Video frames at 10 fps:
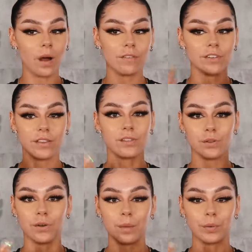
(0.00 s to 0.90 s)
I haven't done this
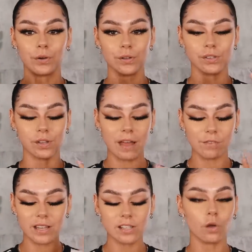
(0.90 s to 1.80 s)
sooner, because
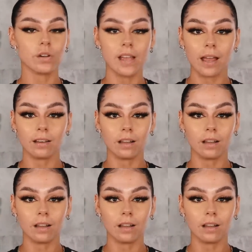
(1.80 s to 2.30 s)
everything is locked in.